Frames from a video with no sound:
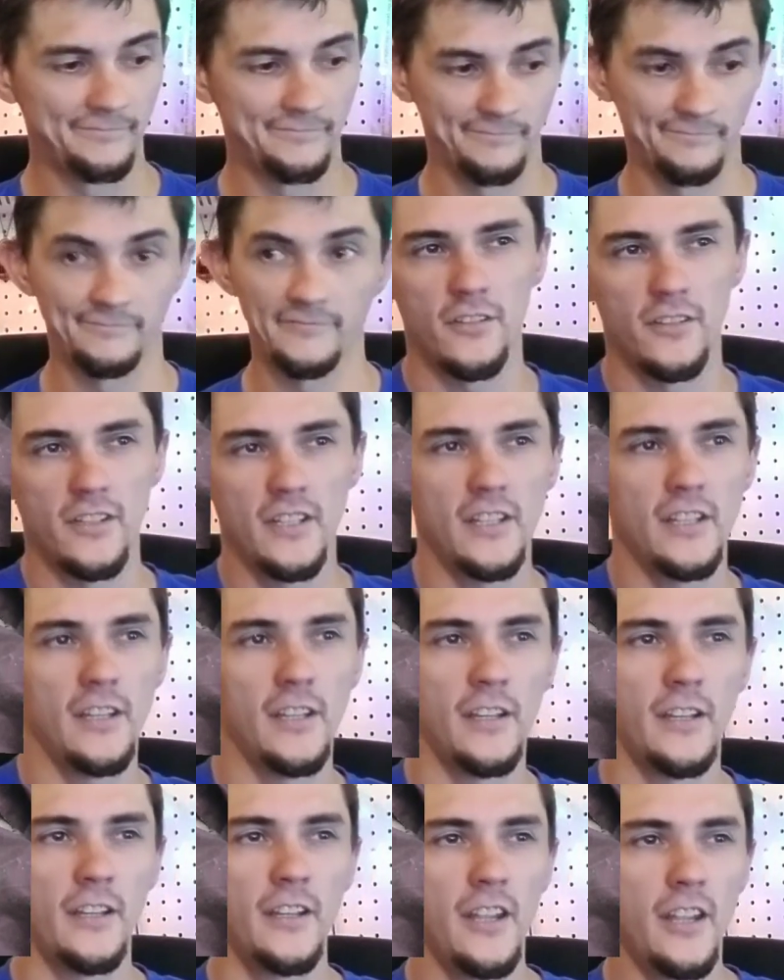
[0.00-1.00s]
so
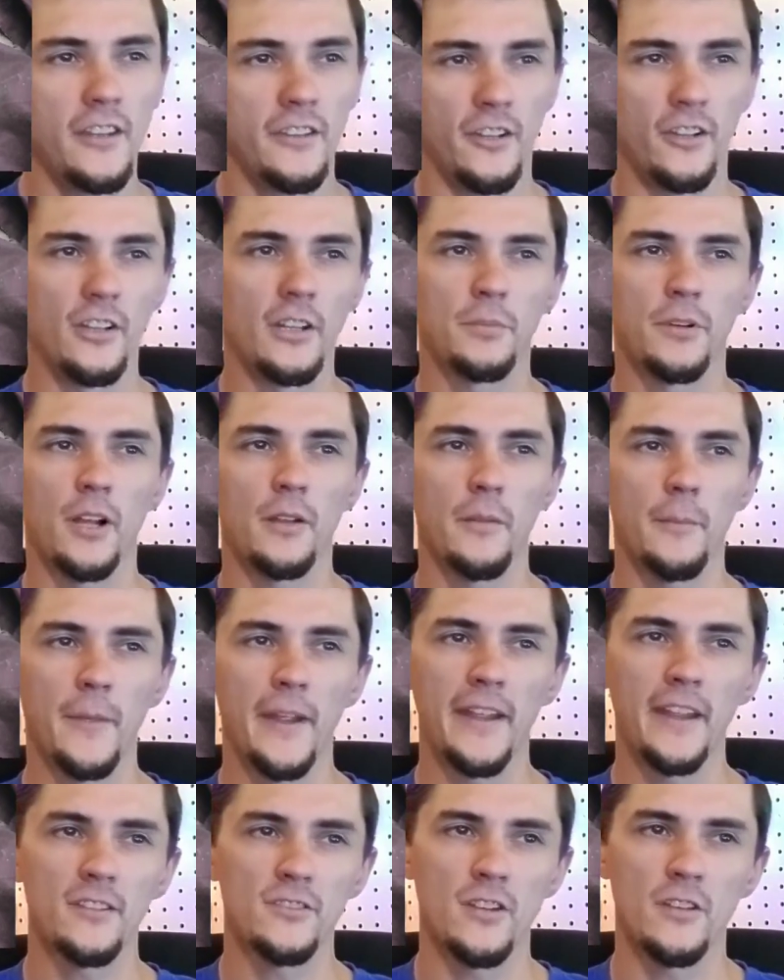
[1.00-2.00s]
the only problem I
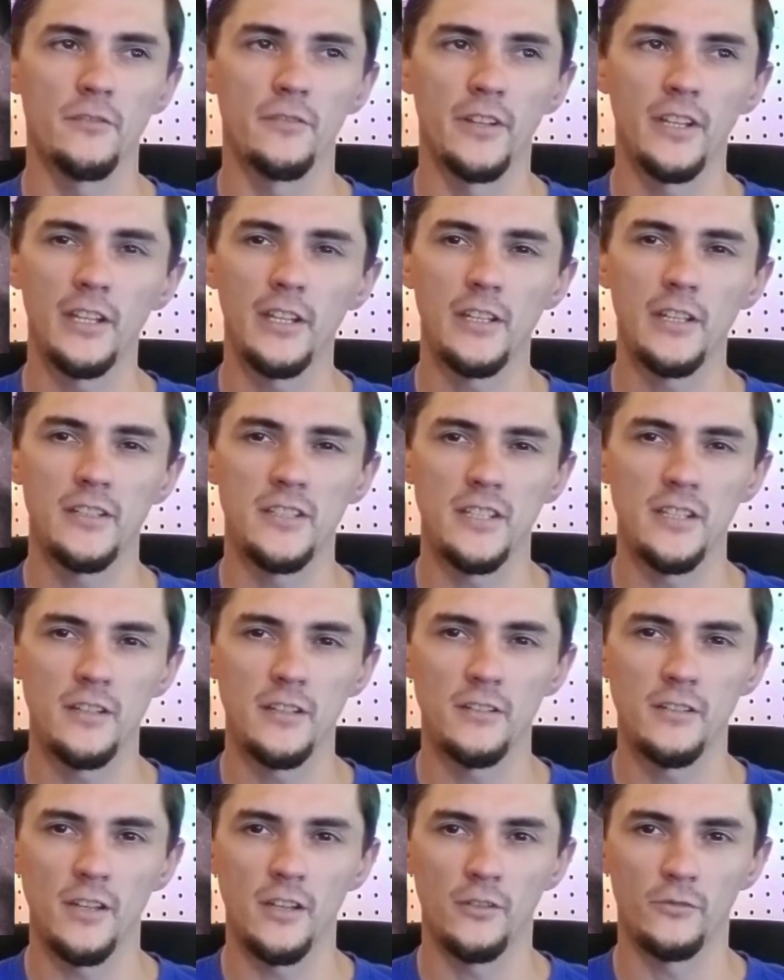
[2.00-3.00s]
actually really
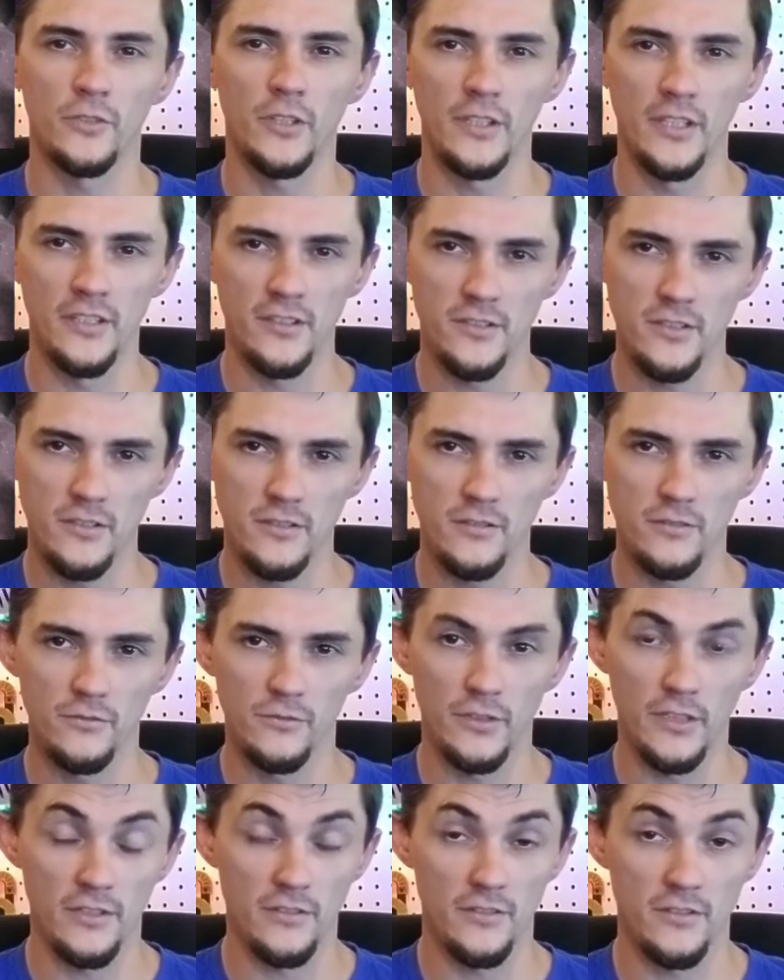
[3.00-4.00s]
did run into when
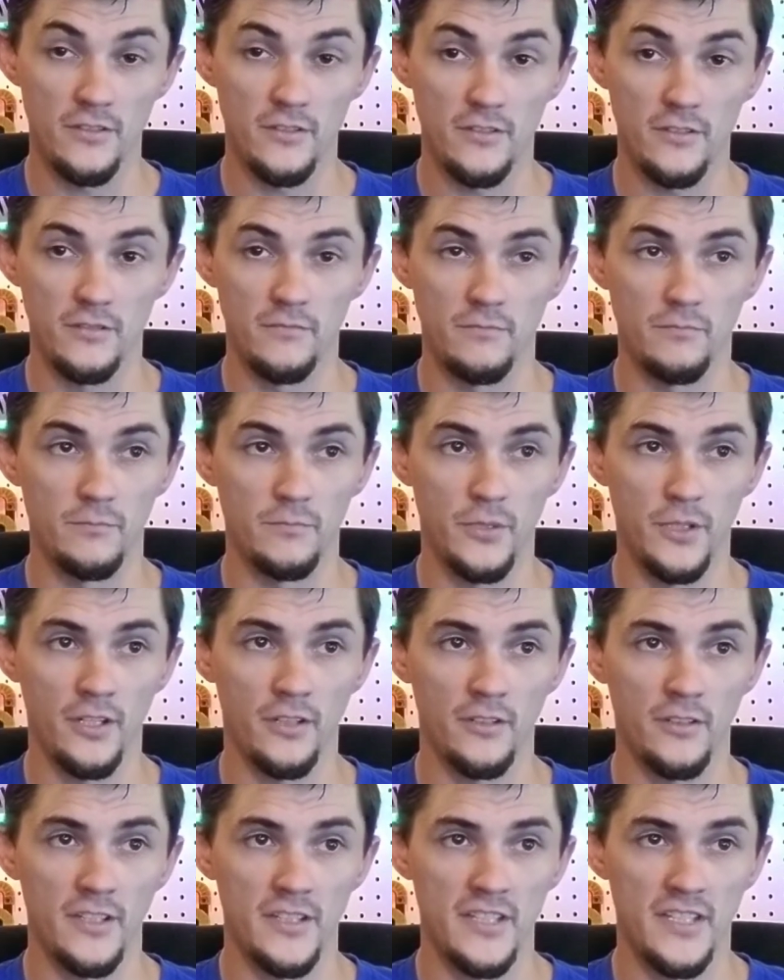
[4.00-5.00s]
I was putting
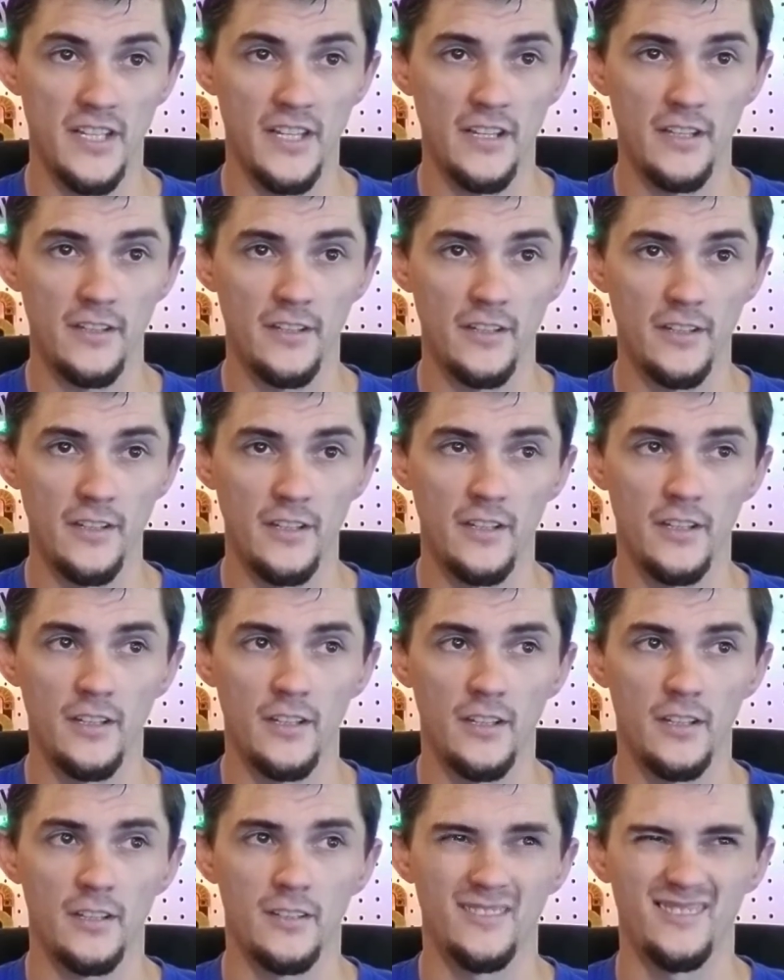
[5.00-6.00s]
all this together,
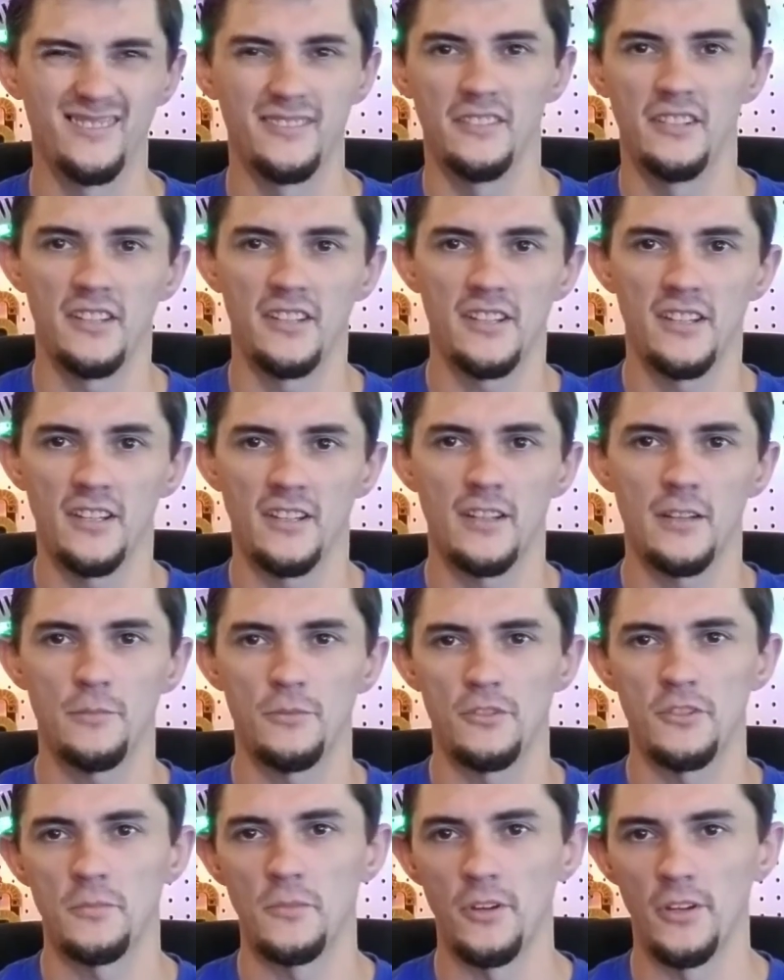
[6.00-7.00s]
a couple
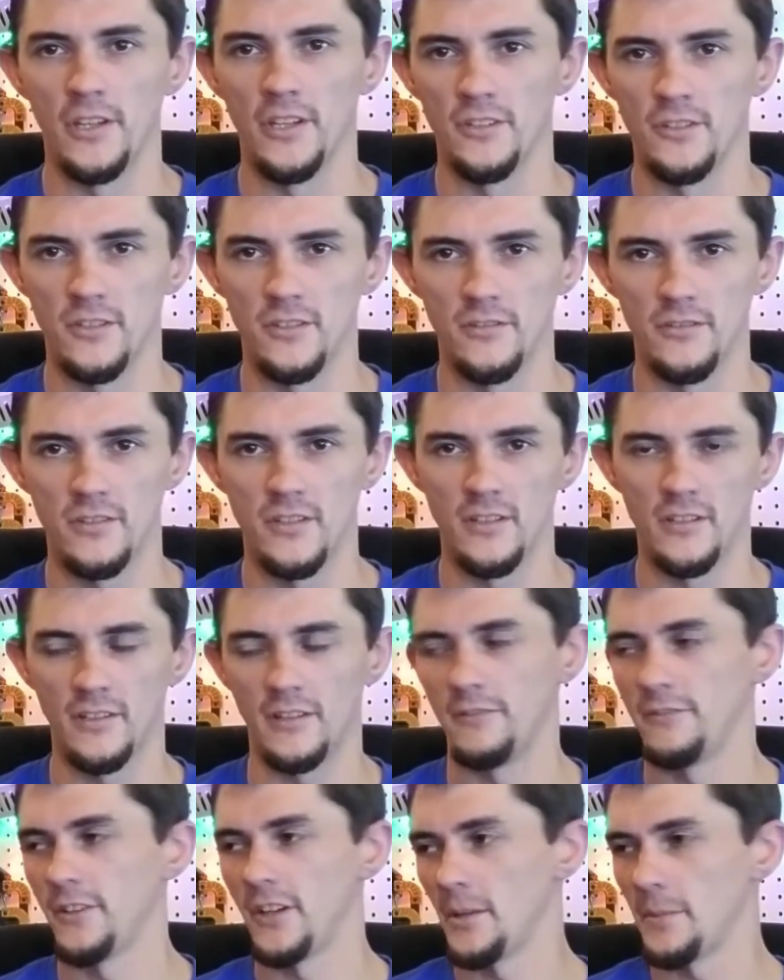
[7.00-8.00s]
small issues. I
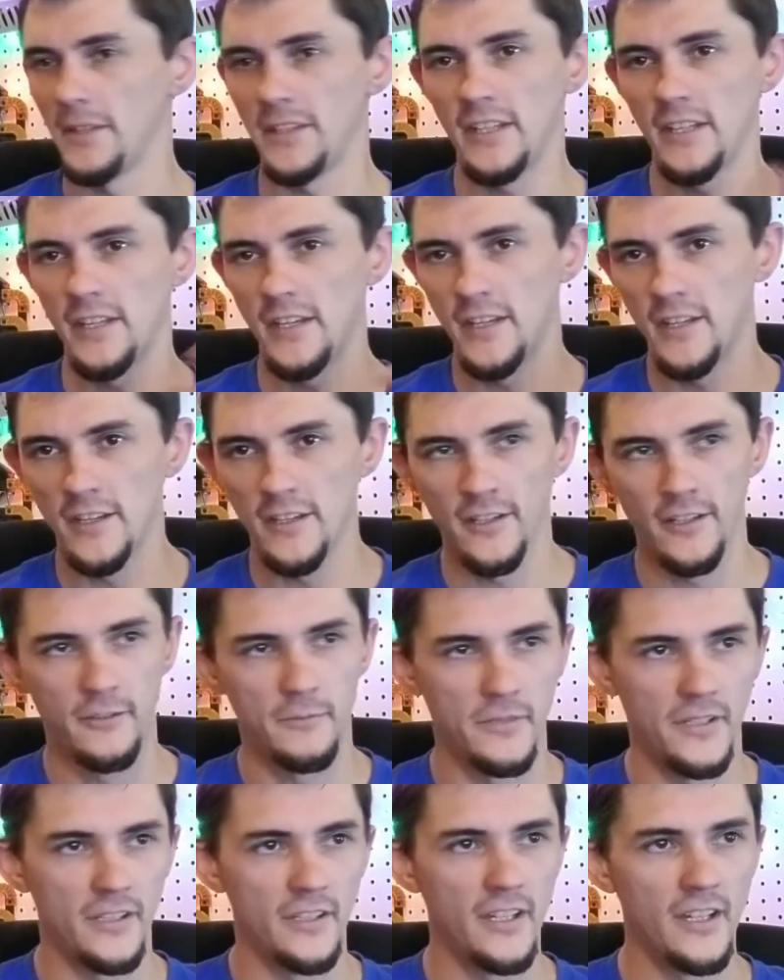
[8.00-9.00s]
forgot about the gear,
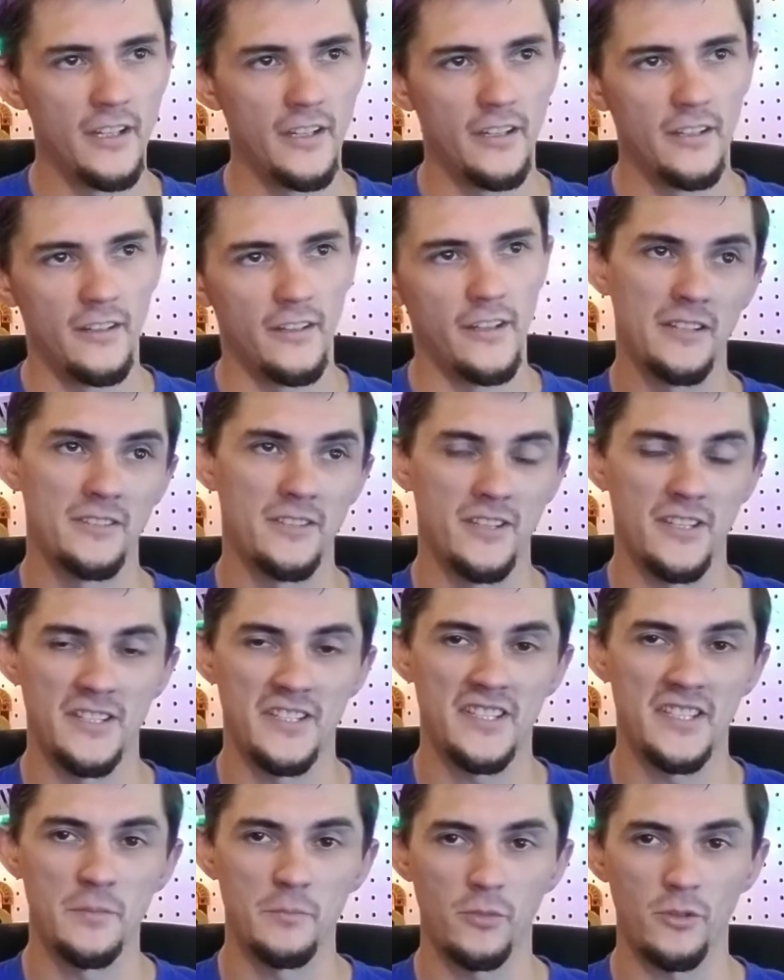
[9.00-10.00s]
but to this
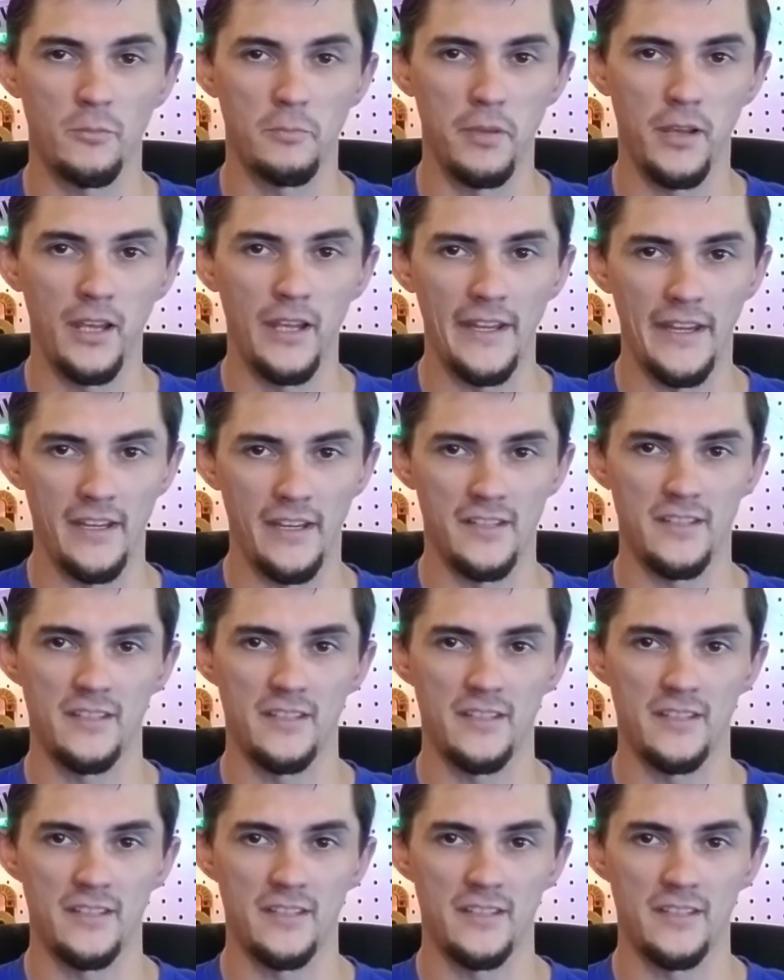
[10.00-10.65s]
simple plate.